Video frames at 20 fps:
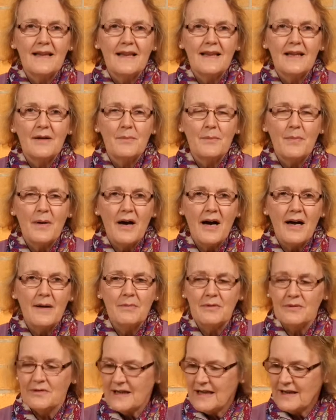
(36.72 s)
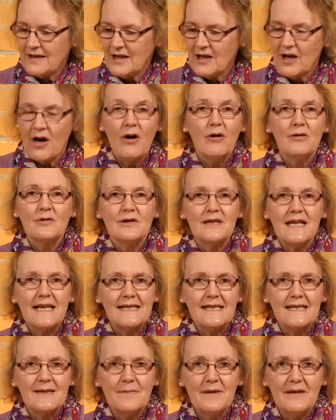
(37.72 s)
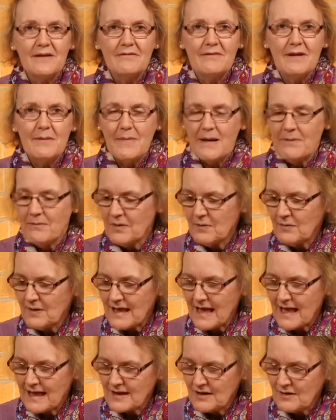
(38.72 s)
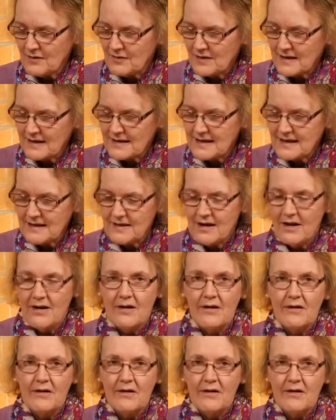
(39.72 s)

the Bible in the Old Testament. Remember we had a look at it?